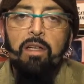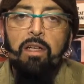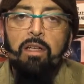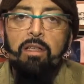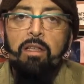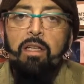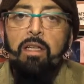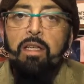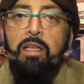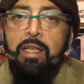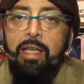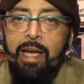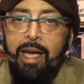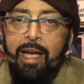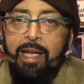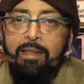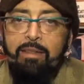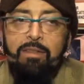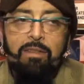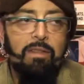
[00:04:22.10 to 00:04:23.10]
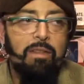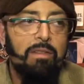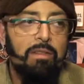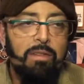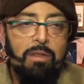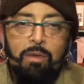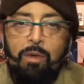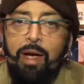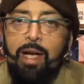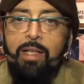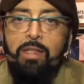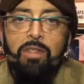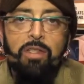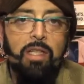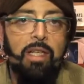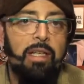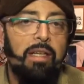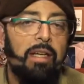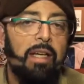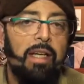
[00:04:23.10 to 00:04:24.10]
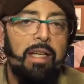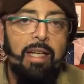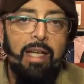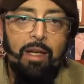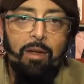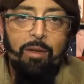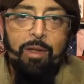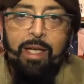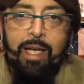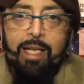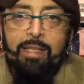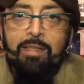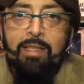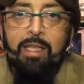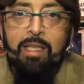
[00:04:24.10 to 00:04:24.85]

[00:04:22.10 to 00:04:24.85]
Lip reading: on cats scratching and how cats